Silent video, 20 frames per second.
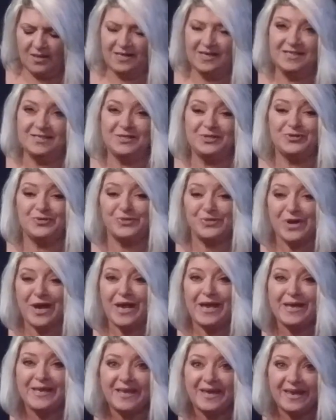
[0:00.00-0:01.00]
It's
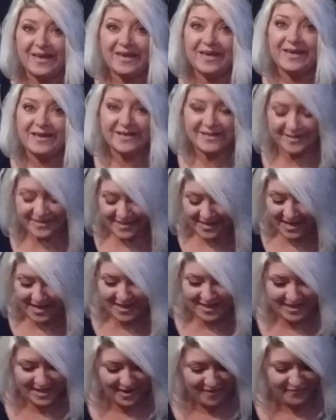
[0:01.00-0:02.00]
raining. I
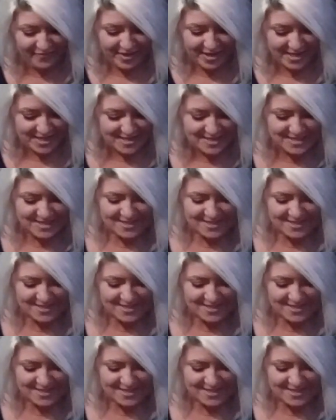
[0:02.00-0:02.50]
love it.